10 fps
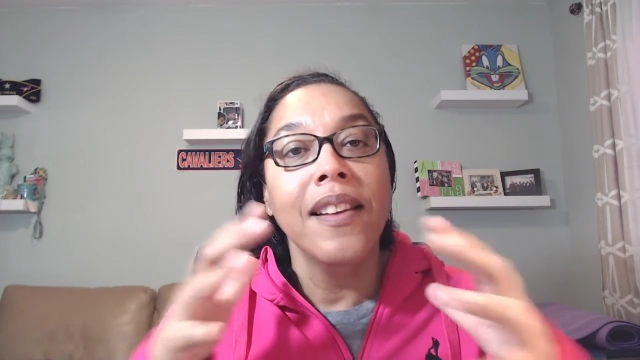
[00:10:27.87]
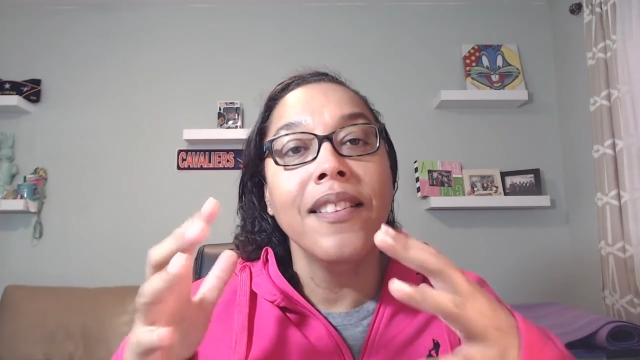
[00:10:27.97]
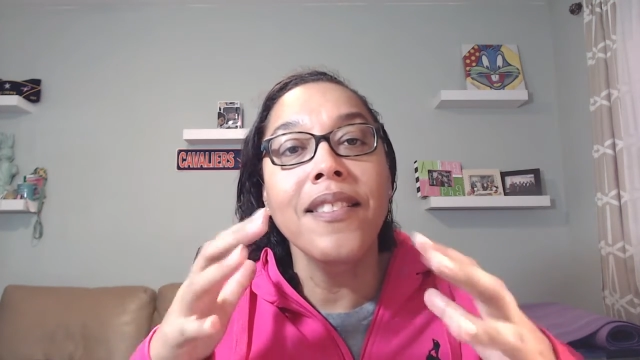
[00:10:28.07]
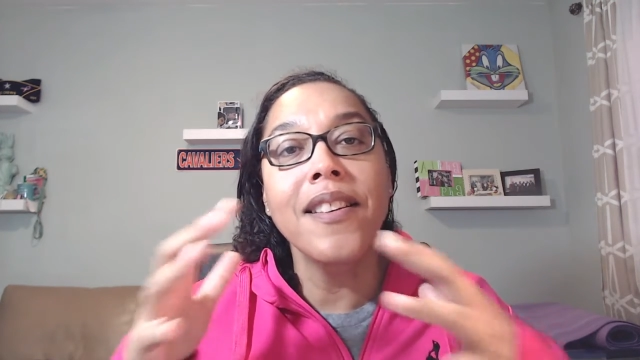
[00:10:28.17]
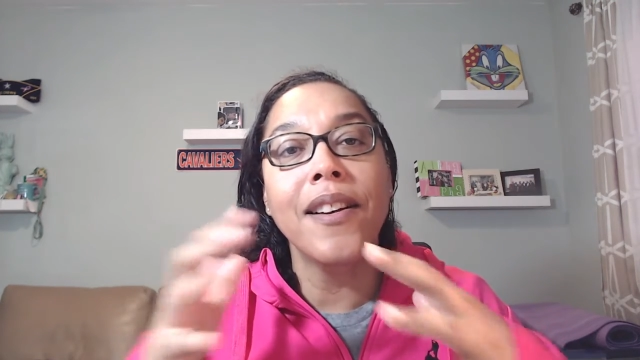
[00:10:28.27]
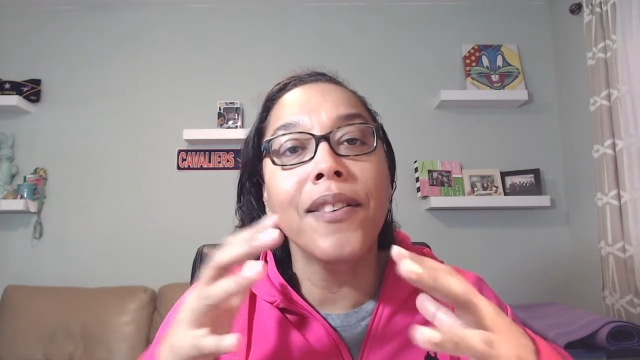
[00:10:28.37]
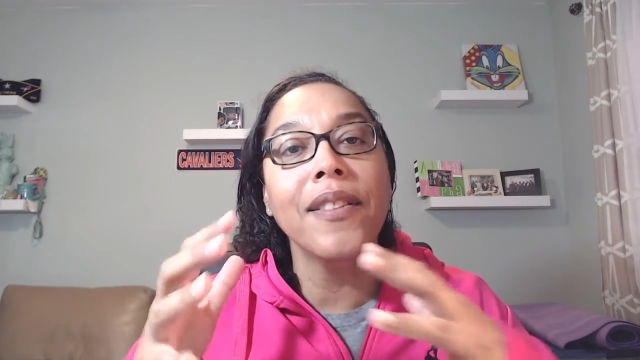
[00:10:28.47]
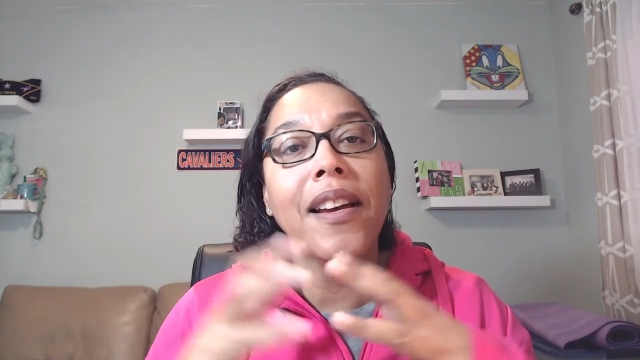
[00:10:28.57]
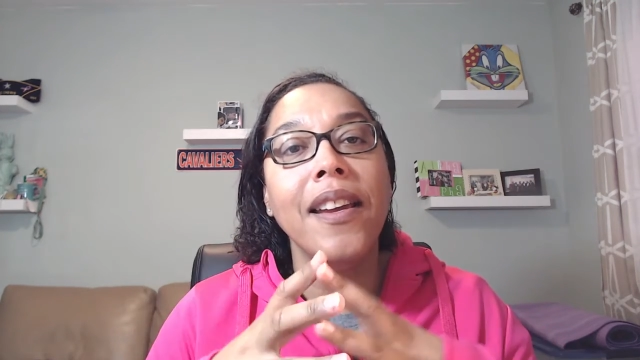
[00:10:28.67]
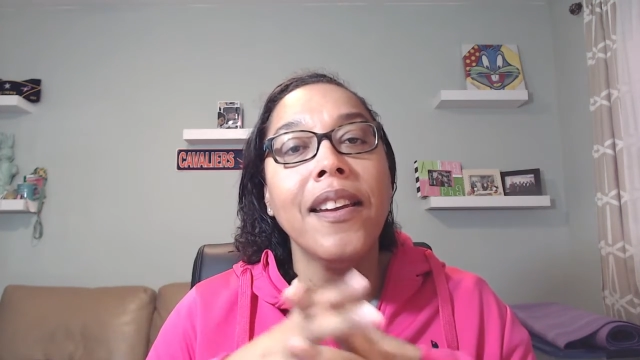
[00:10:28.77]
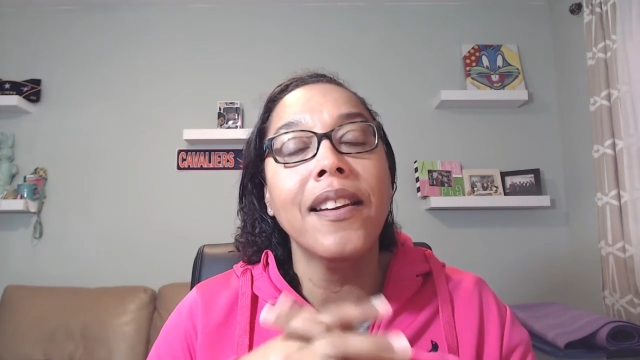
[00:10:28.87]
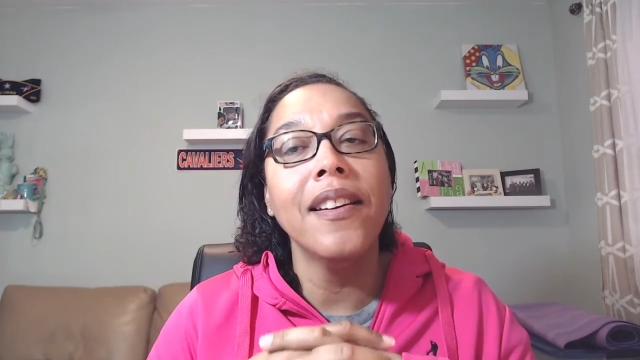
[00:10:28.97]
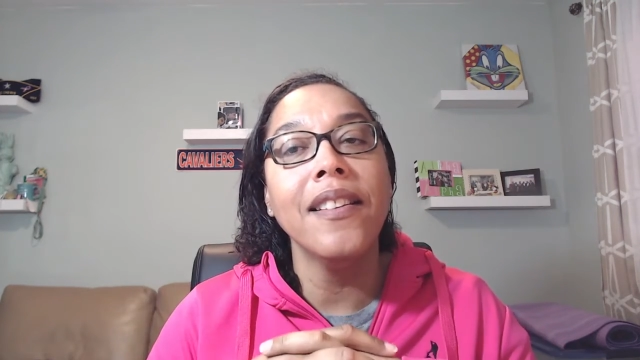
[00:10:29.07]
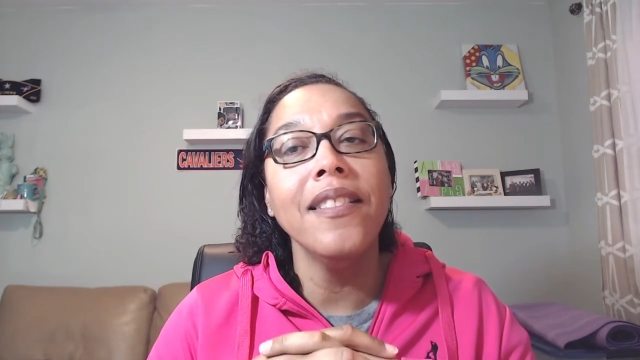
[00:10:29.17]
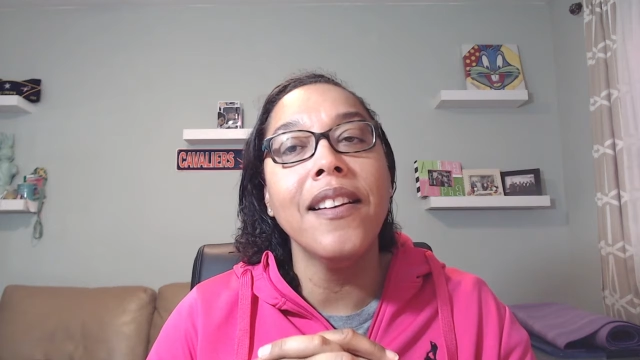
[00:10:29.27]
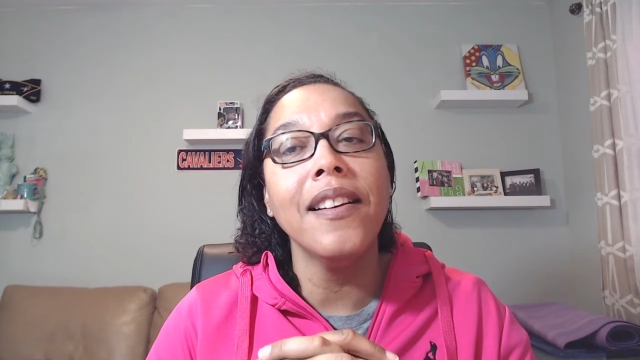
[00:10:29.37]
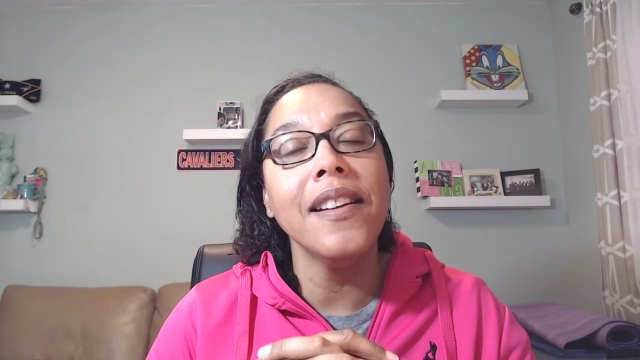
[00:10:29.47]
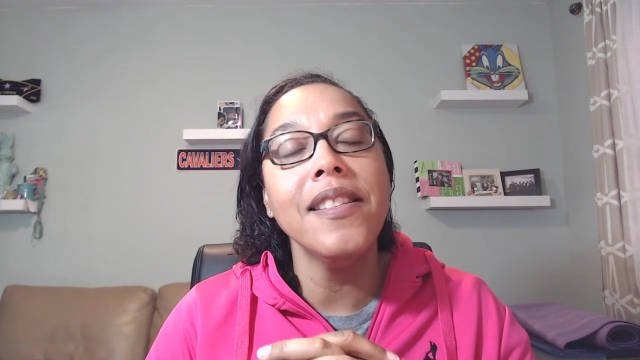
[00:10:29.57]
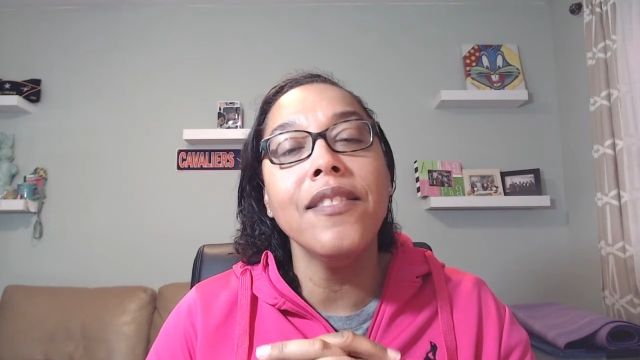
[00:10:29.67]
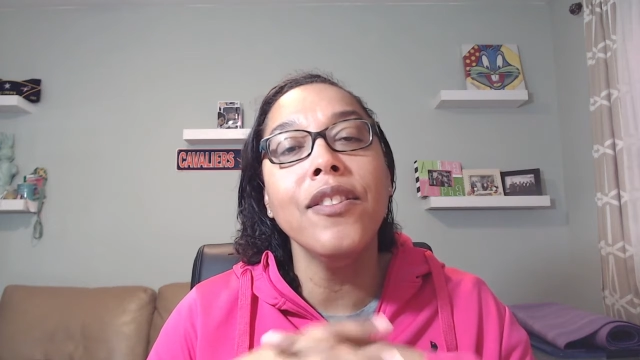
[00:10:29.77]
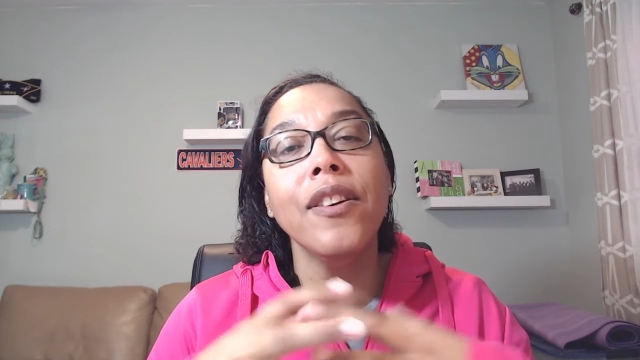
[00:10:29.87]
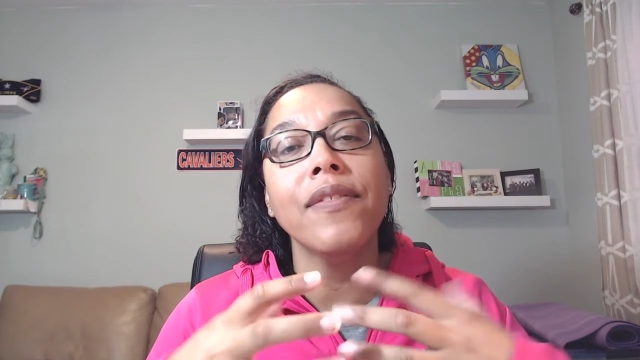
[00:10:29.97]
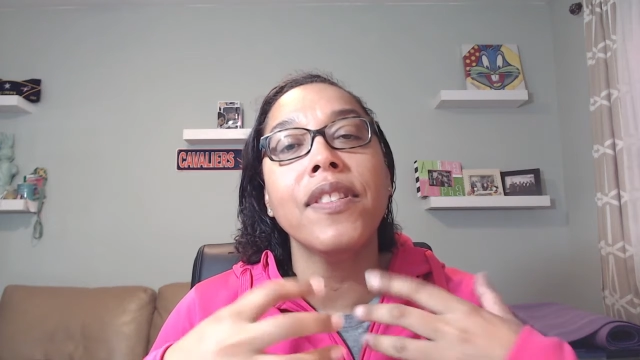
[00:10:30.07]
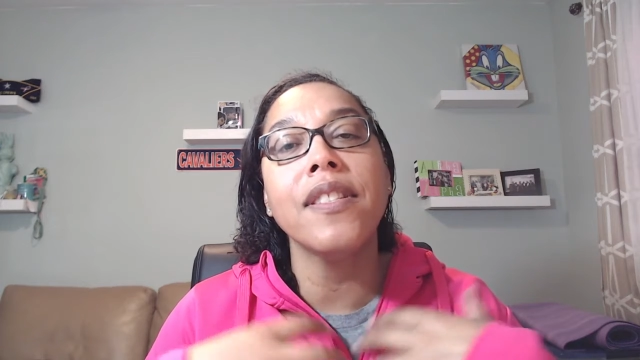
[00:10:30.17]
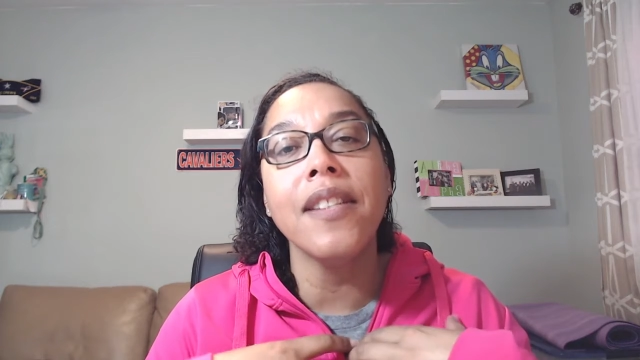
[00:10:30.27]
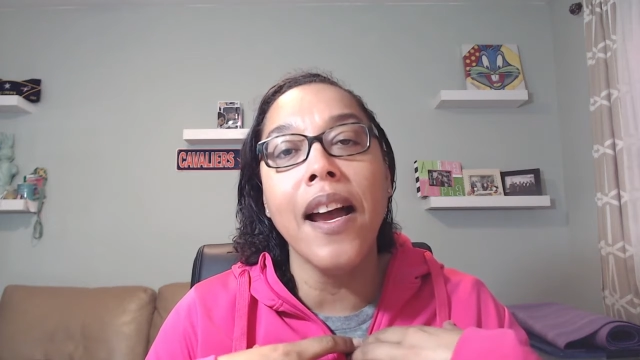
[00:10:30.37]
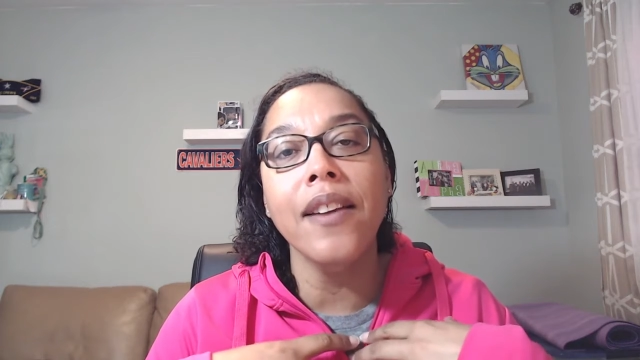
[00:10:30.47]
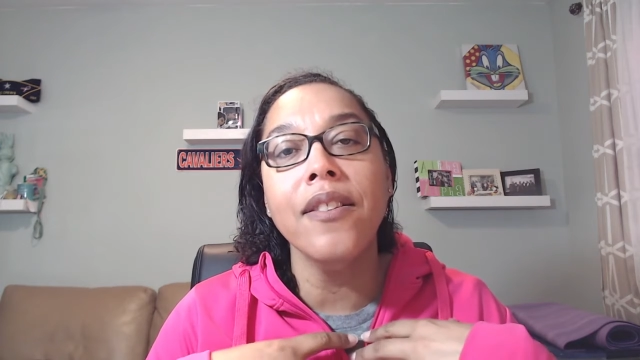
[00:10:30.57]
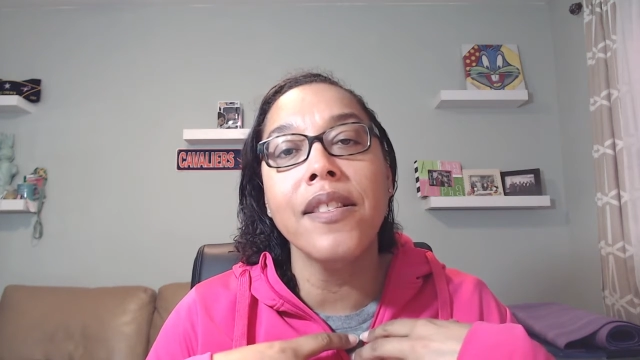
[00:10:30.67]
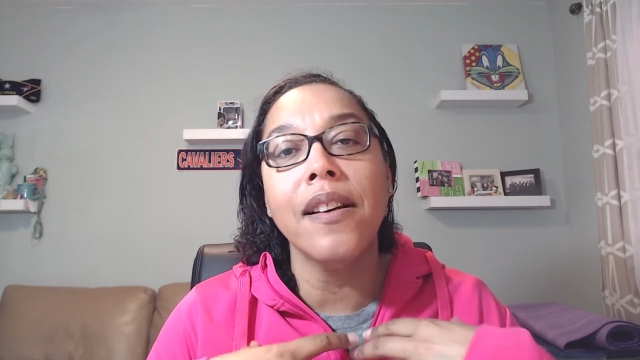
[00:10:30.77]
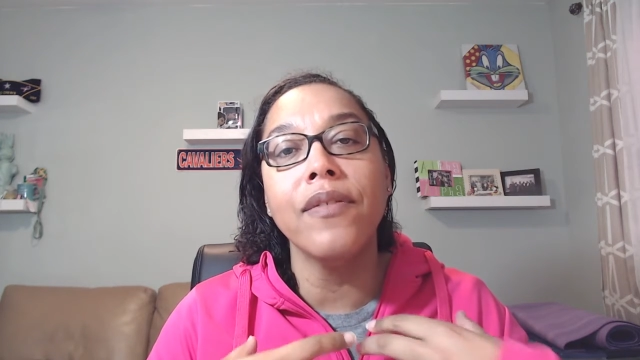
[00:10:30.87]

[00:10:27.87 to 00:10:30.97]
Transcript: and I said, you don't have to deny yourself.